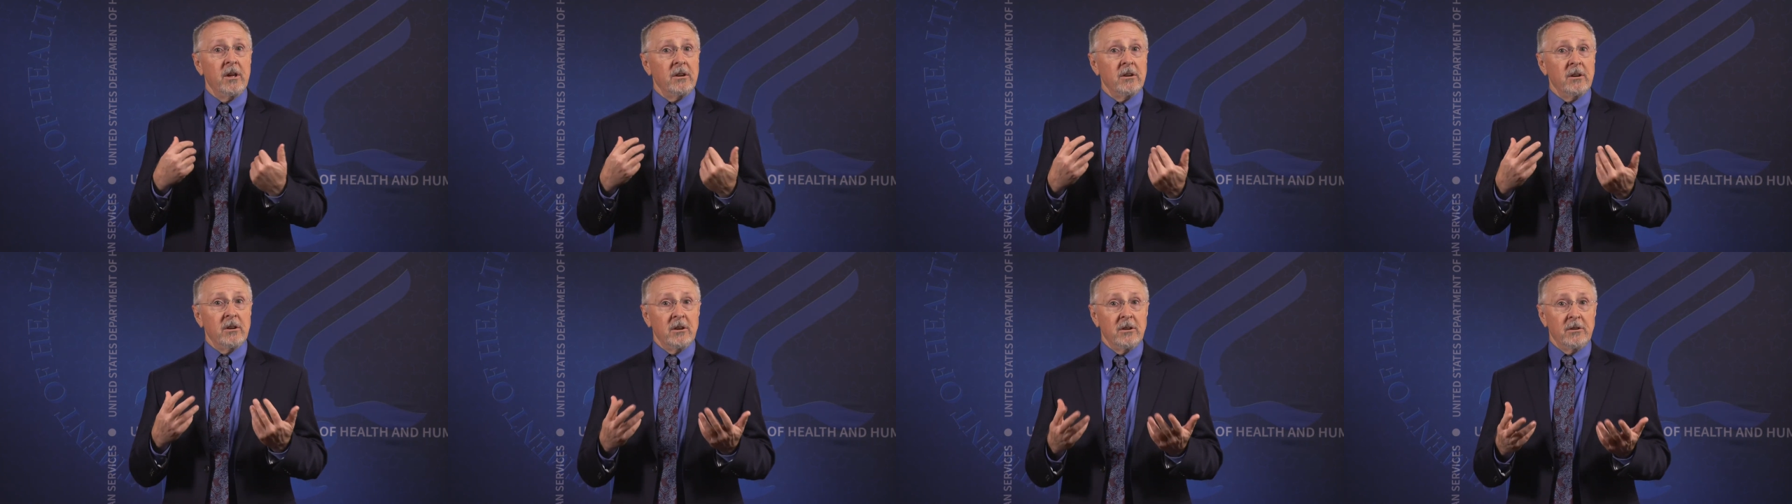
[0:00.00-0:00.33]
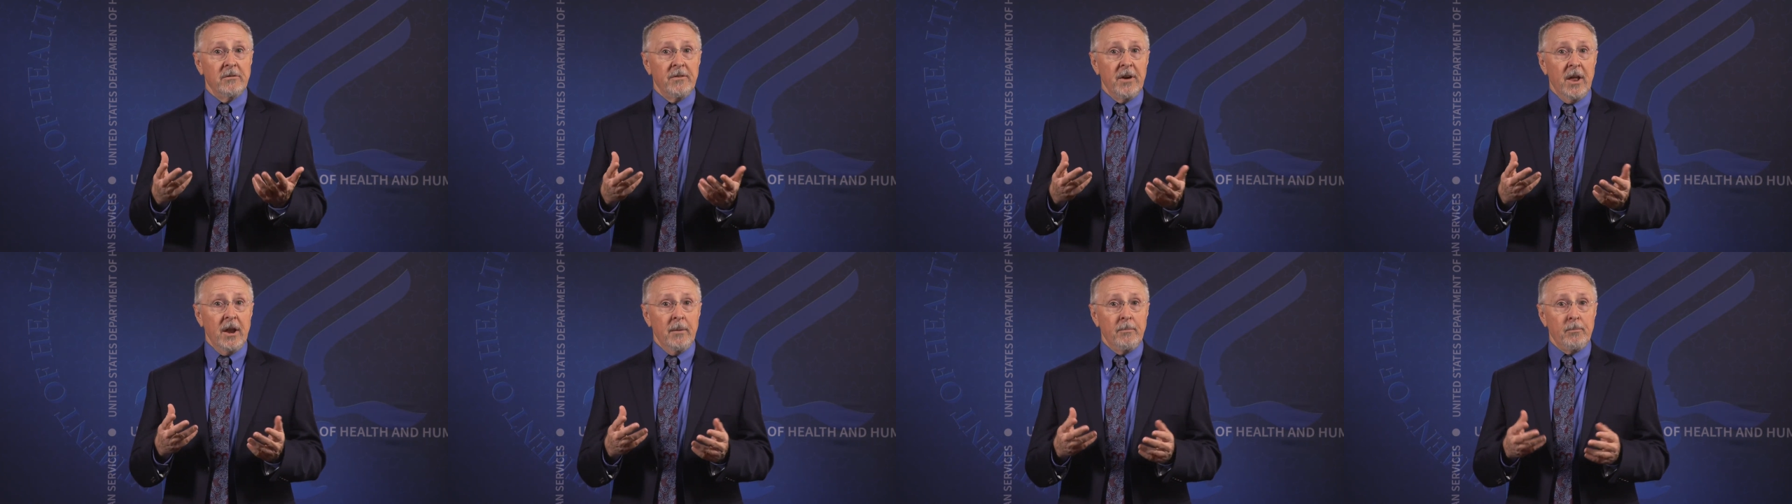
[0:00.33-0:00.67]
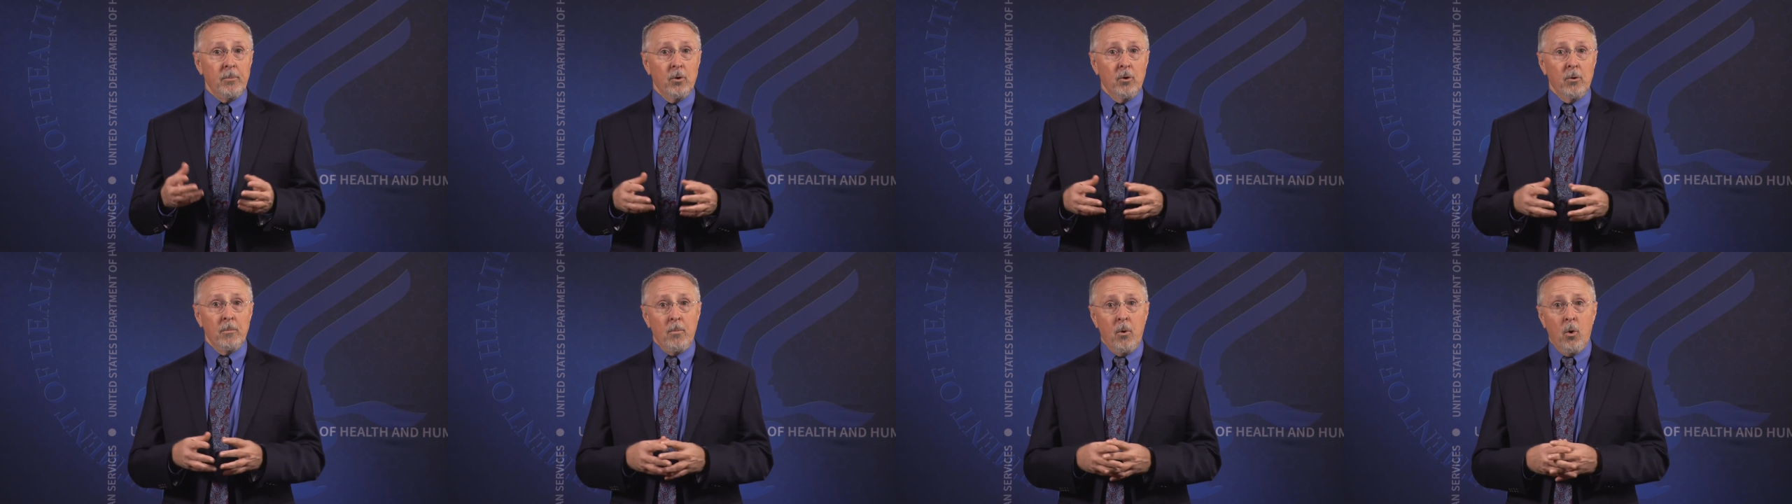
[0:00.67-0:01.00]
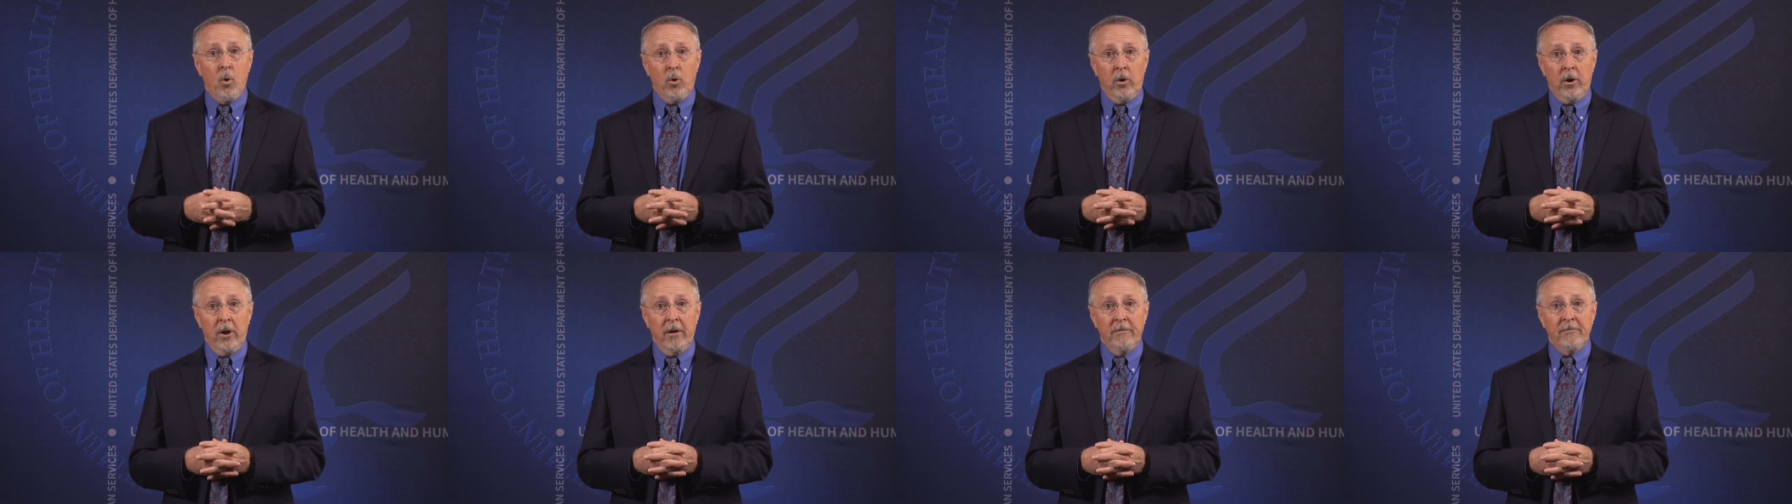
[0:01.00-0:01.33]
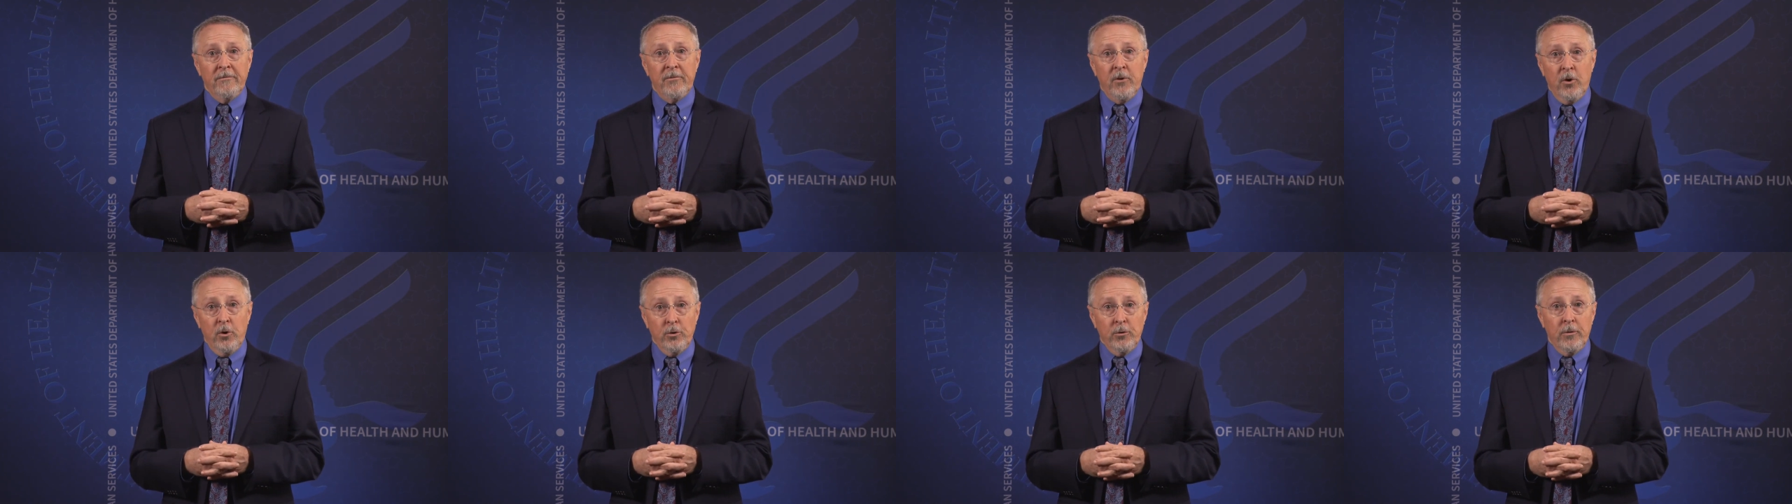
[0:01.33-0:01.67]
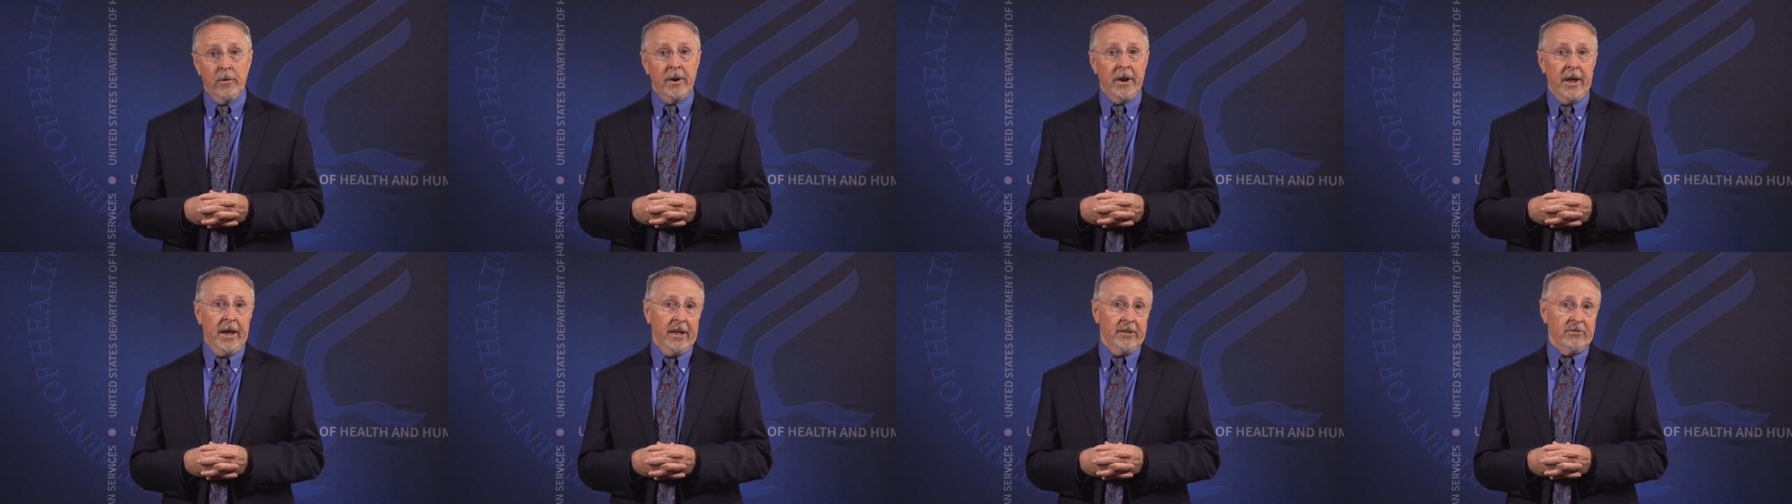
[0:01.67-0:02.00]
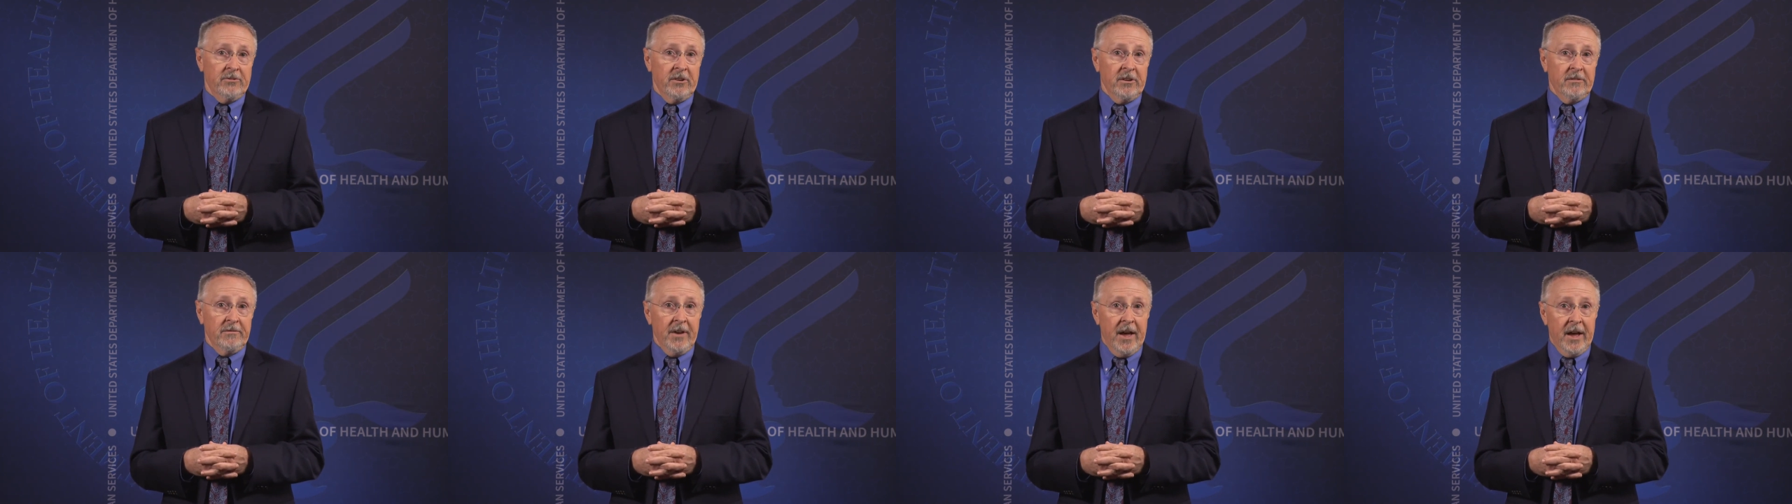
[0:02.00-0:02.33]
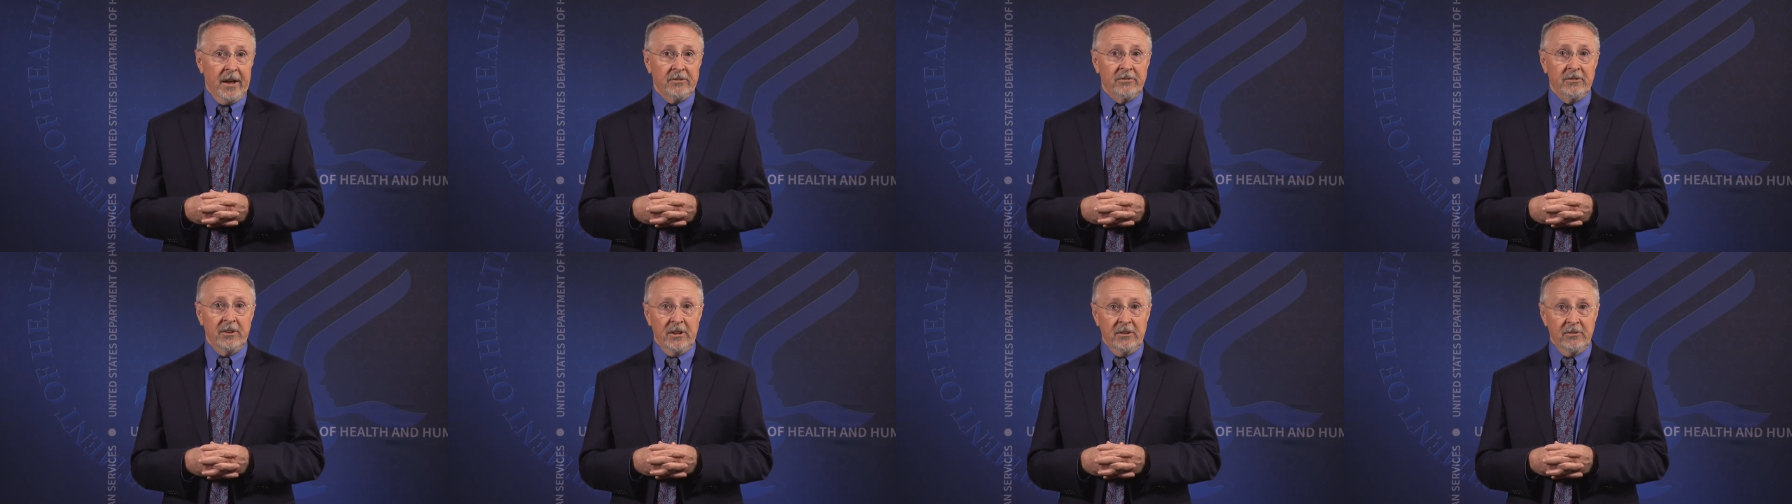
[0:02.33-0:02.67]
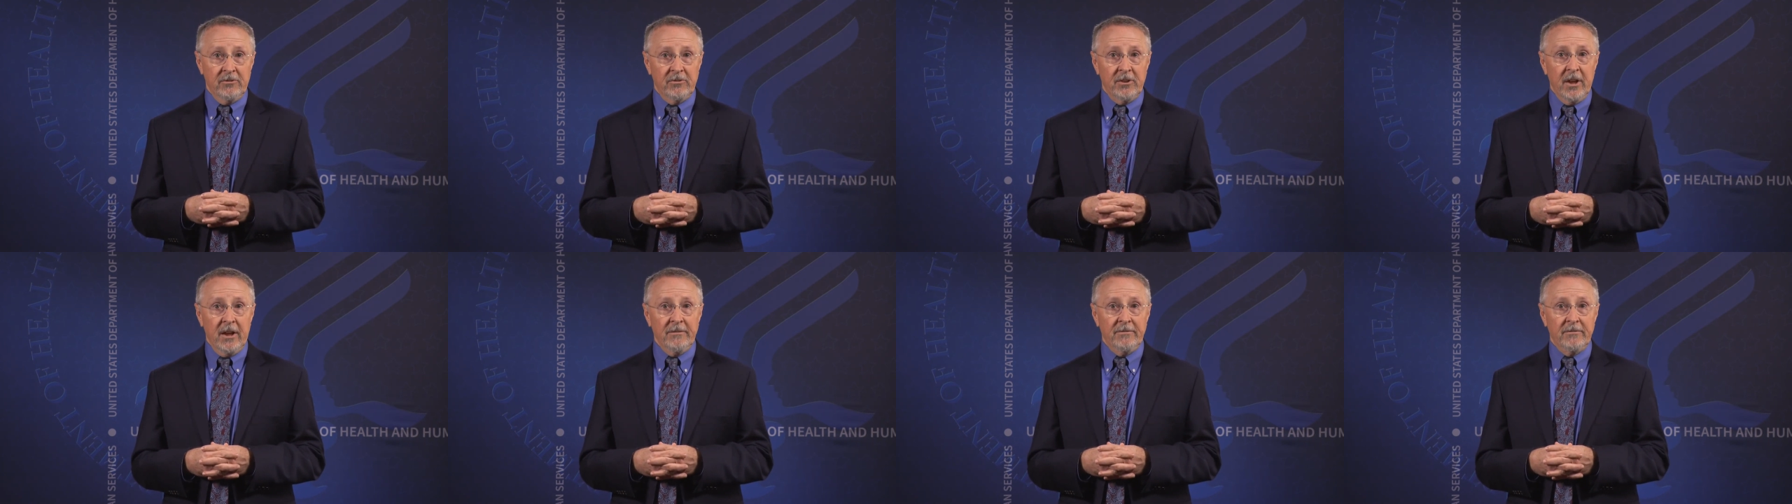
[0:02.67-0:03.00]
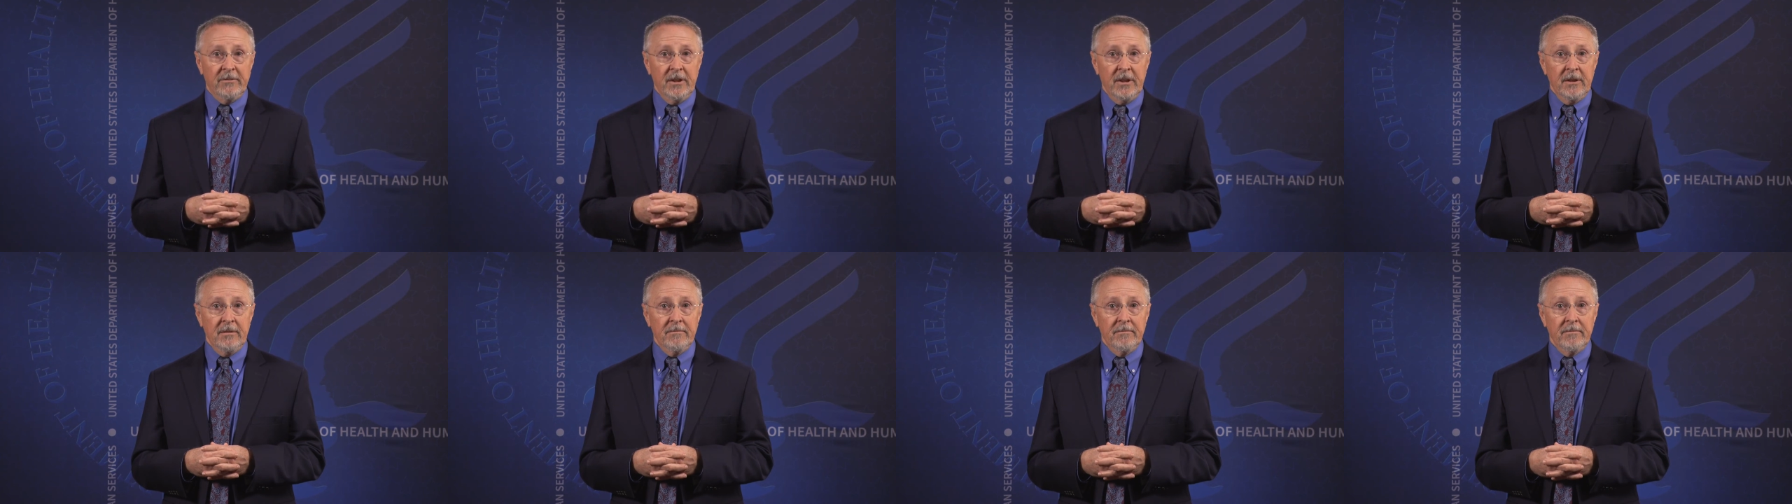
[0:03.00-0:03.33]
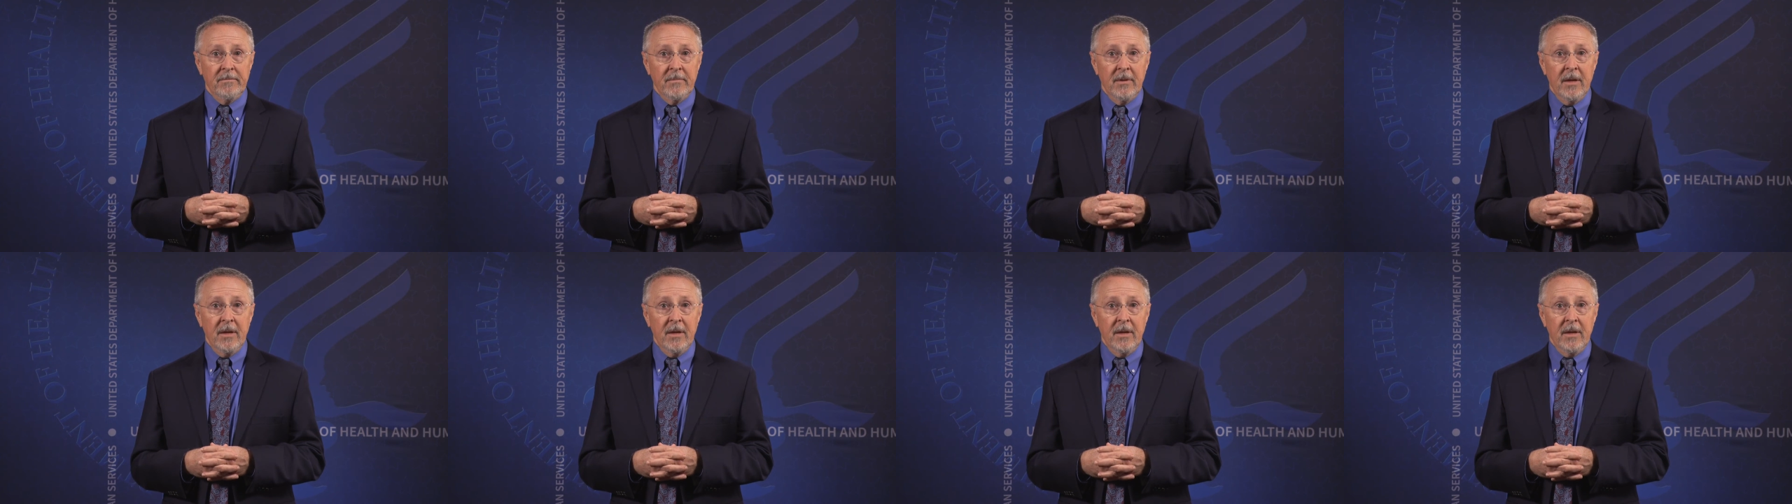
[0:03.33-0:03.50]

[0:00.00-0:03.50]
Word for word: to develop a report on further enhancing vaccine safety.